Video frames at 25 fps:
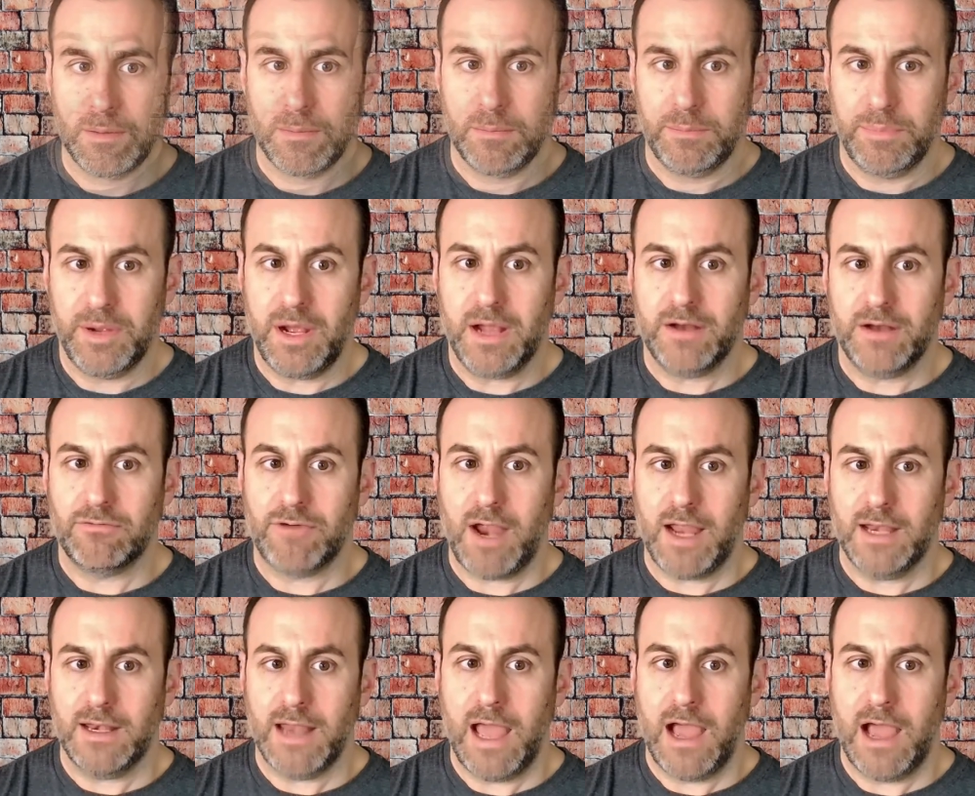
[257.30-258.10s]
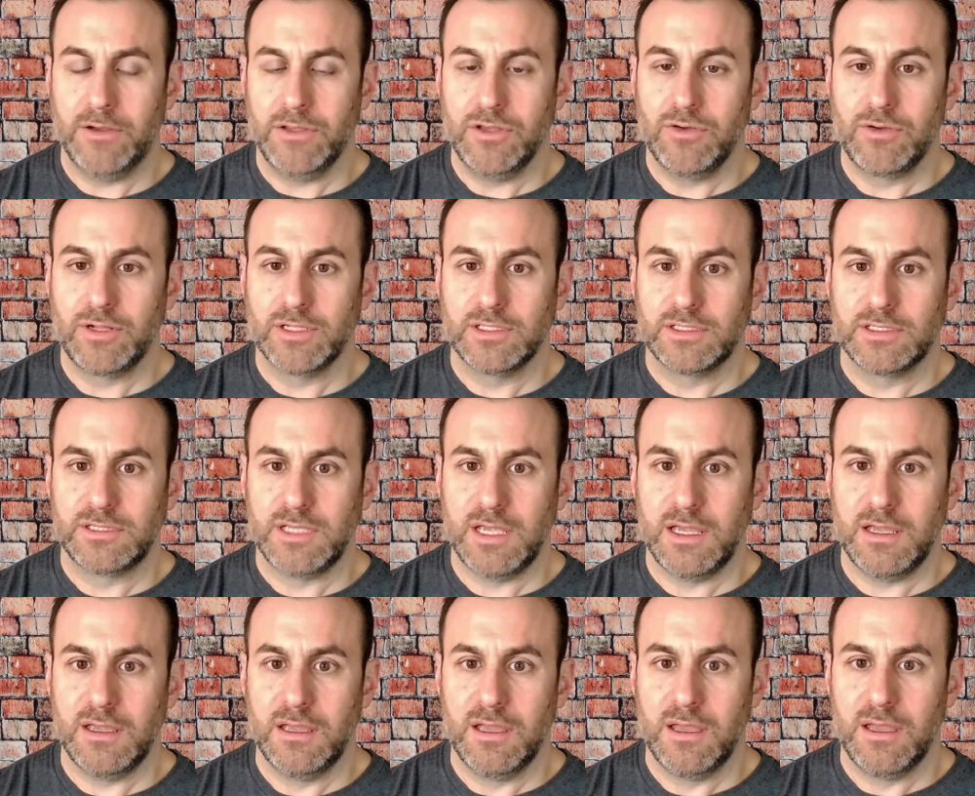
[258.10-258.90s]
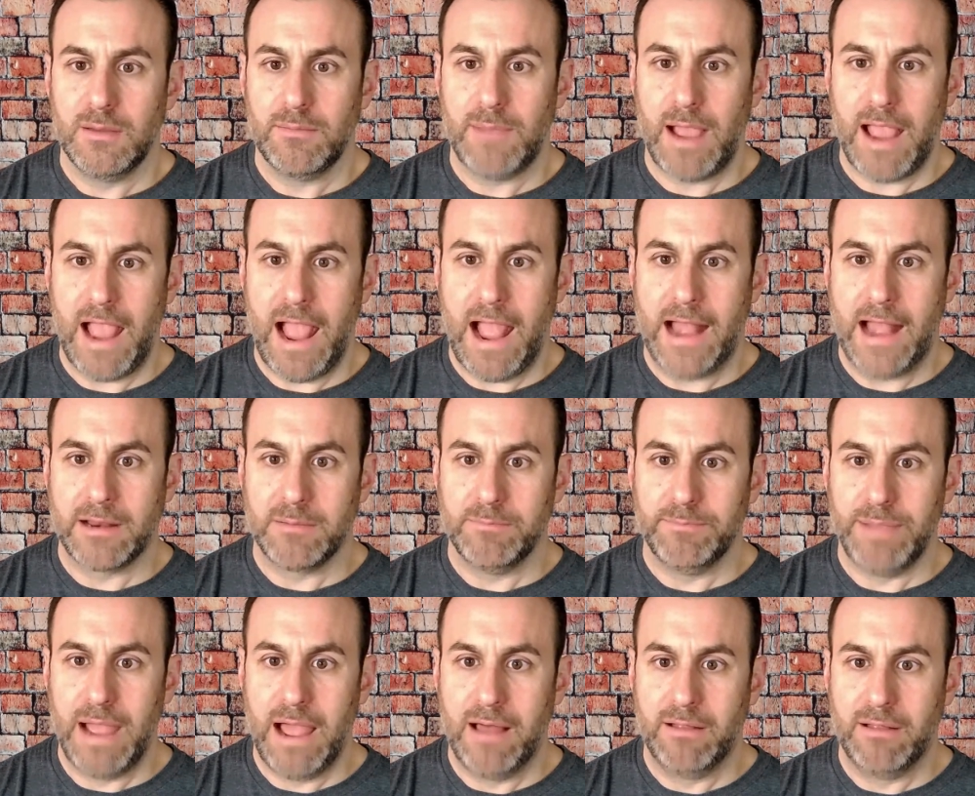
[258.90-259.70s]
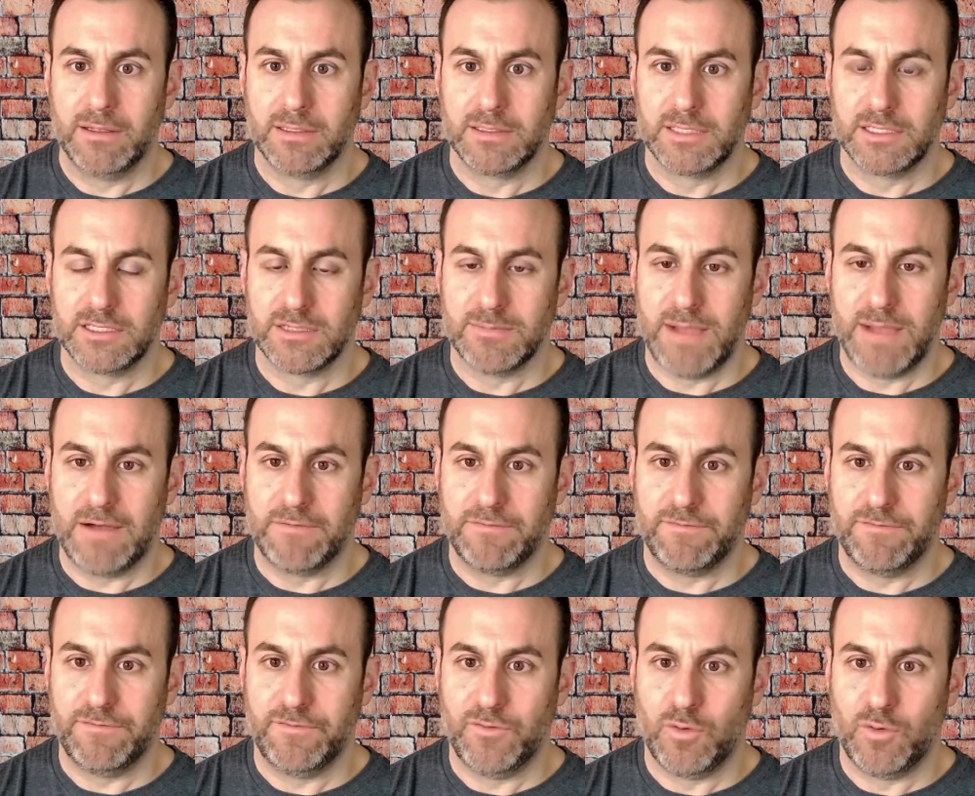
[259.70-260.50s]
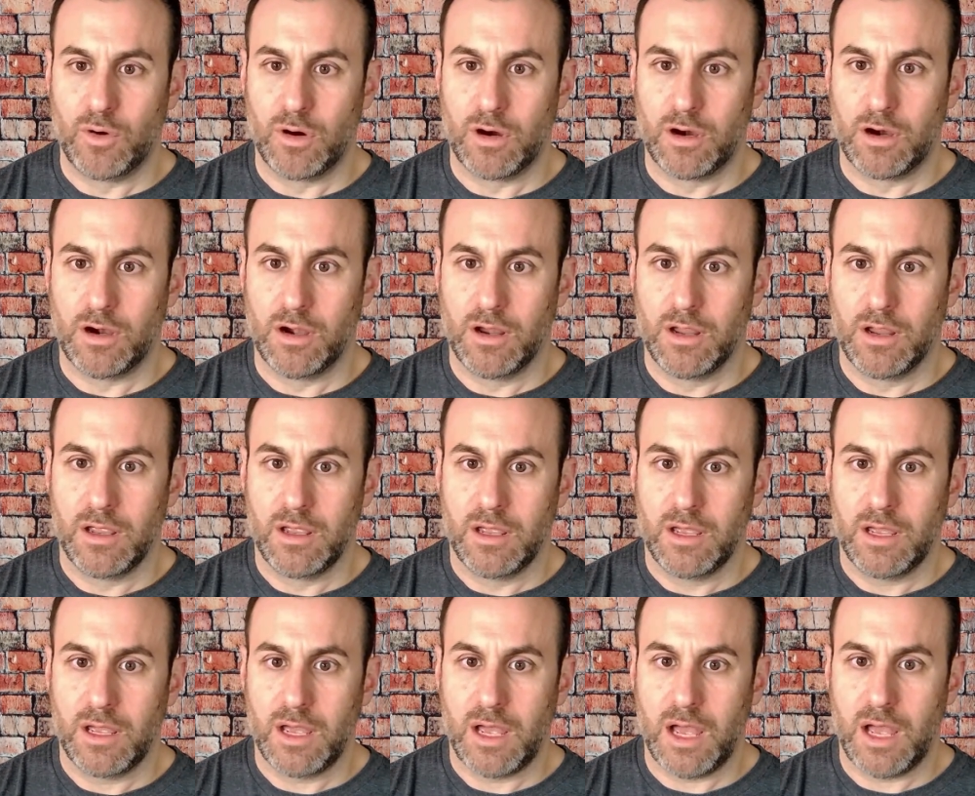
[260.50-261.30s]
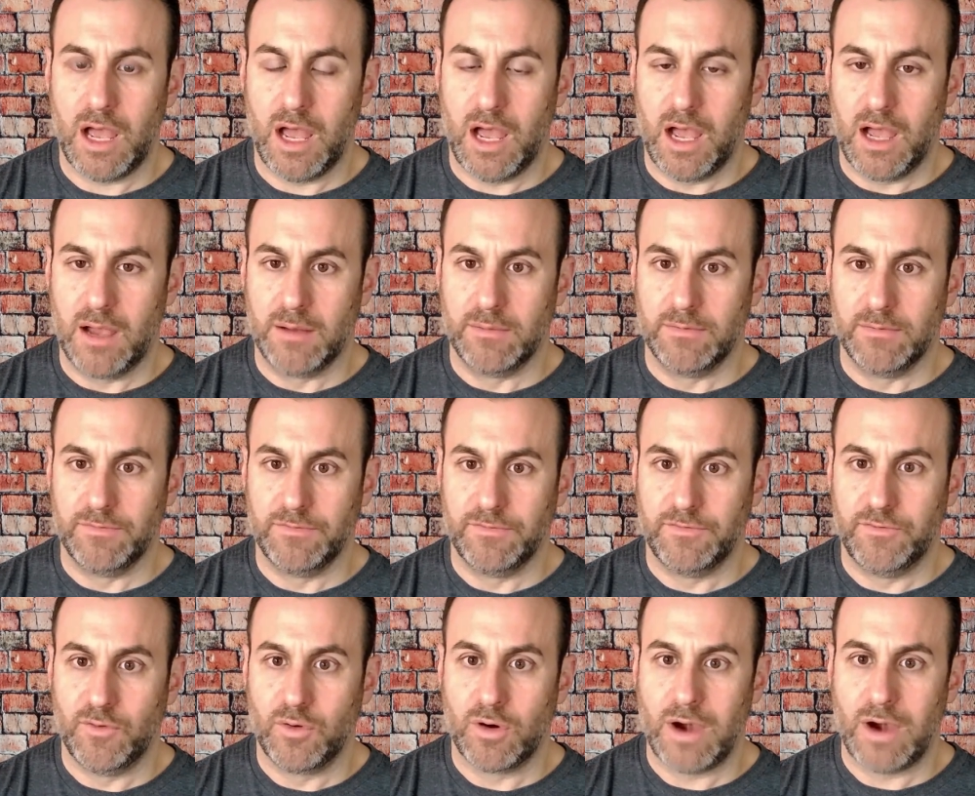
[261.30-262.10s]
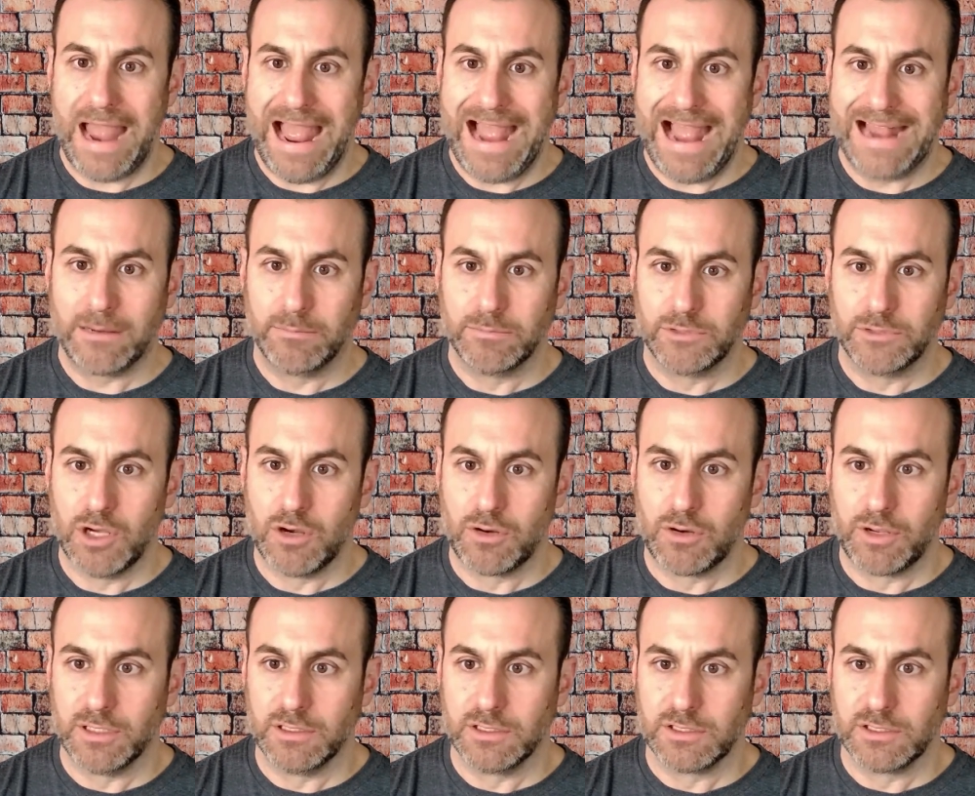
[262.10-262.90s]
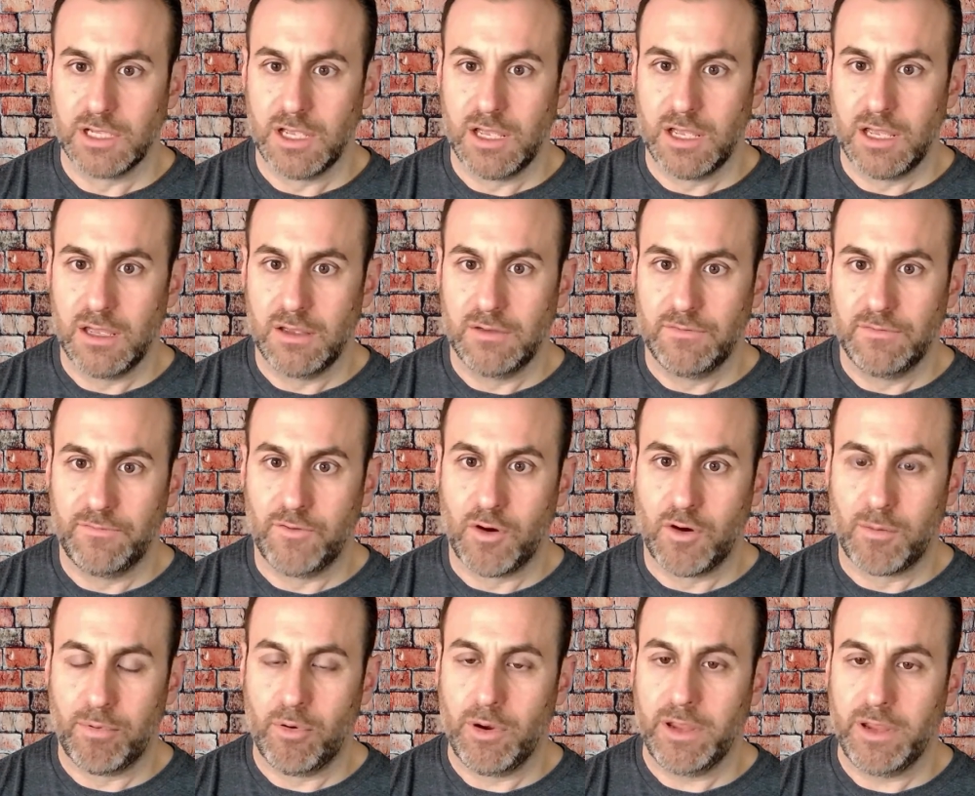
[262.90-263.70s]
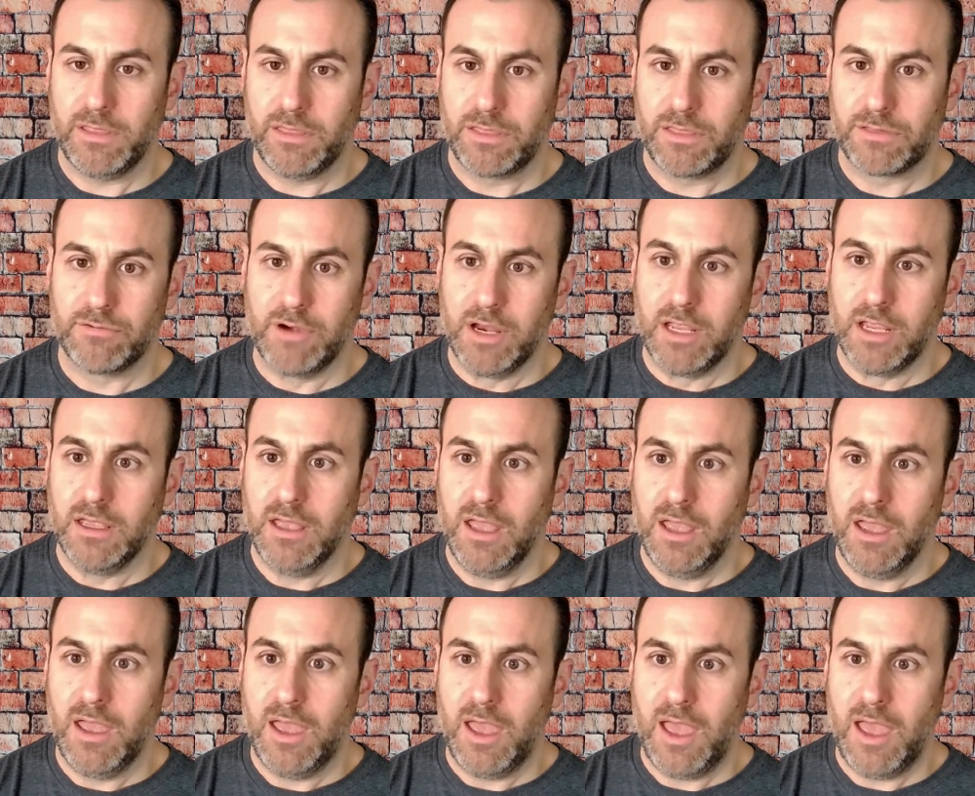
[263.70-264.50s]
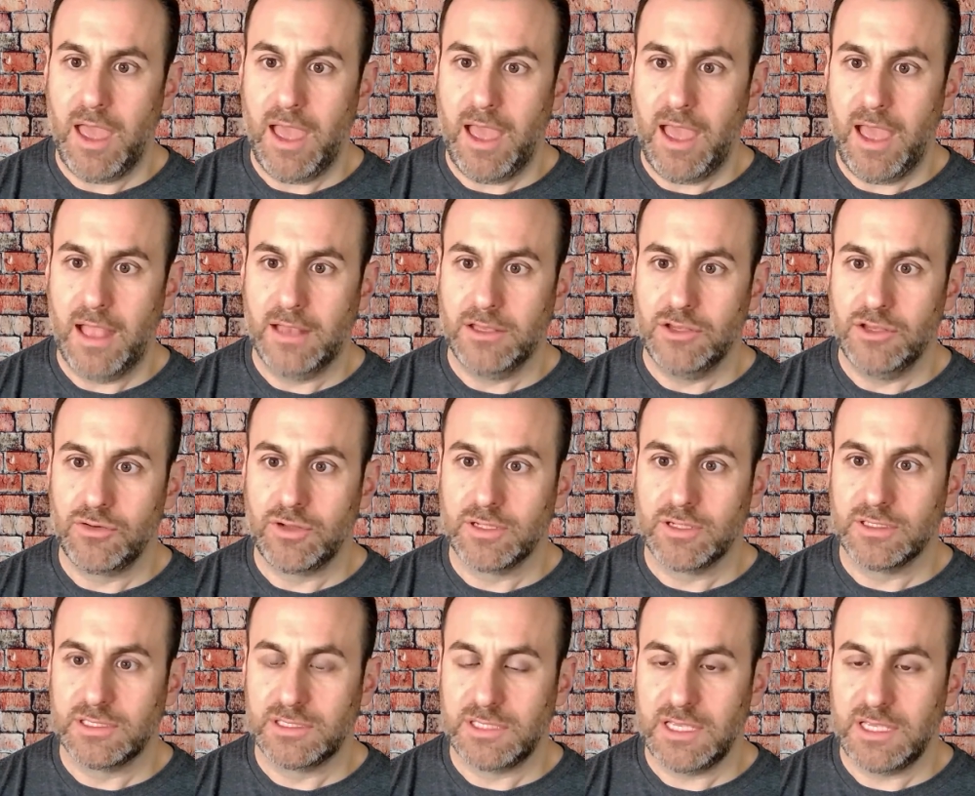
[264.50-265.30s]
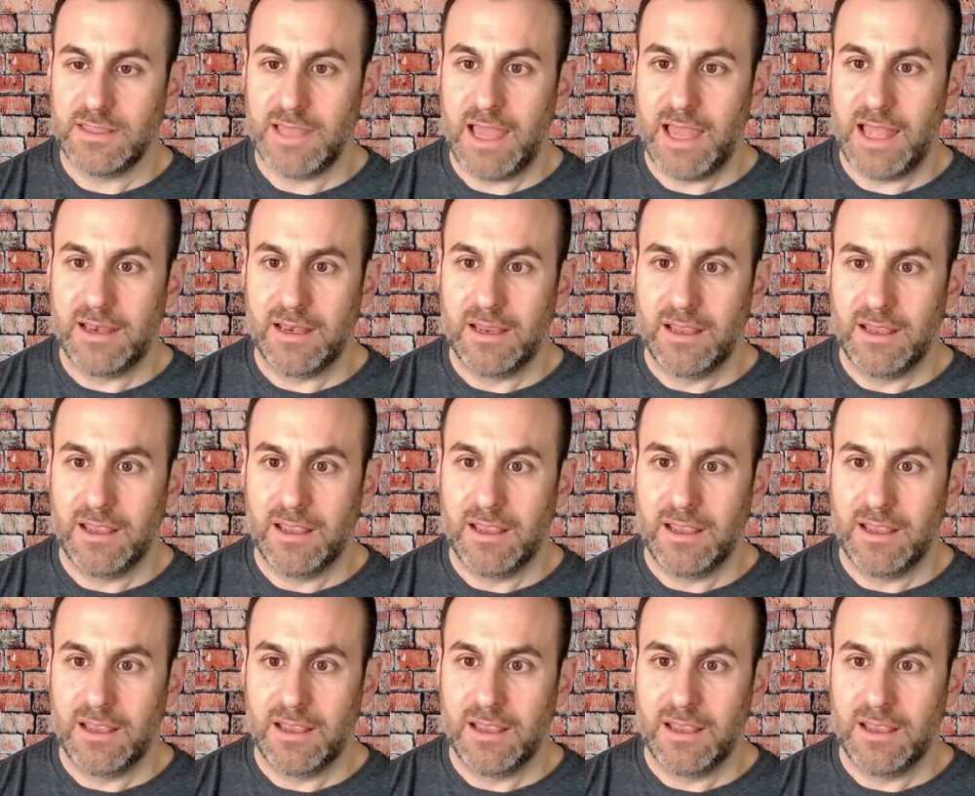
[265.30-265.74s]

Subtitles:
But right now, you could see my Atom balance is about four Atom tokens, 4.3. And you could see that